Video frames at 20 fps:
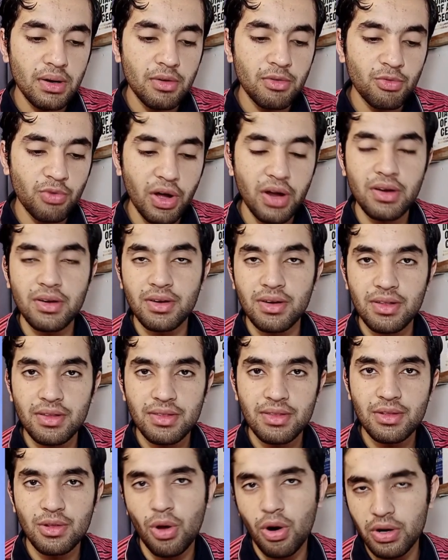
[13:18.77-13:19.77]
1,
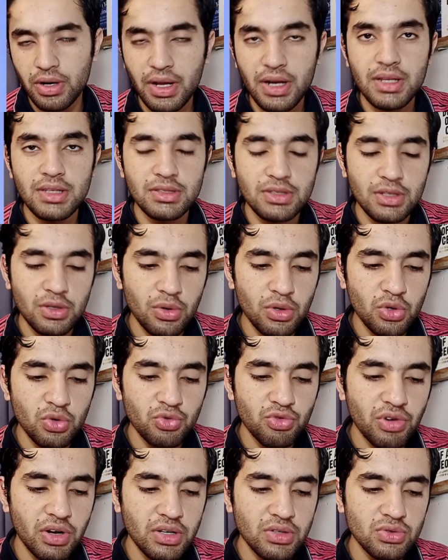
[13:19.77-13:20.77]
log 10 is equal to
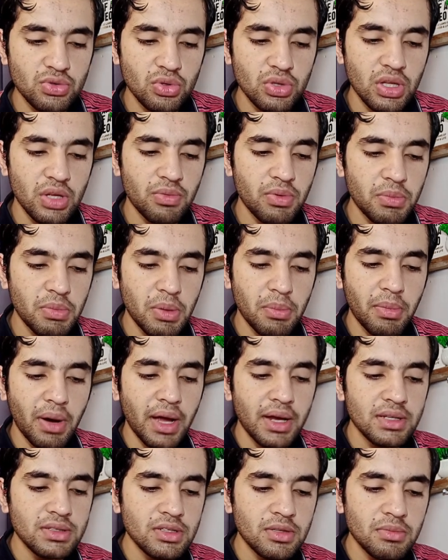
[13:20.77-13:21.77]
1, so there will be
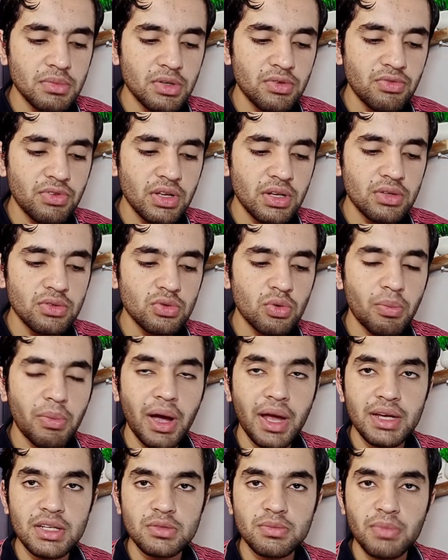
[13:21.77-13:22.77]
minus in between, so
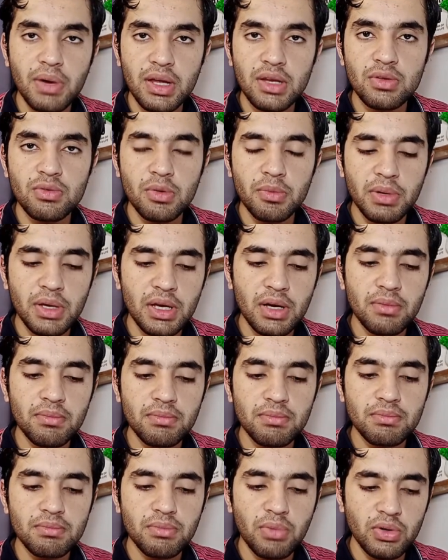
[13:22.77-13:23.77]
minus will
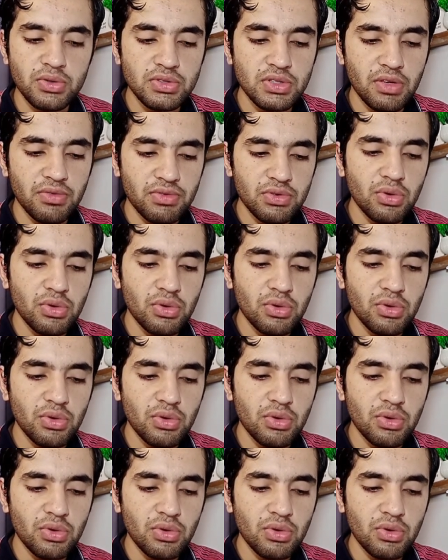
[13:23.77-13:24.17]
become positive.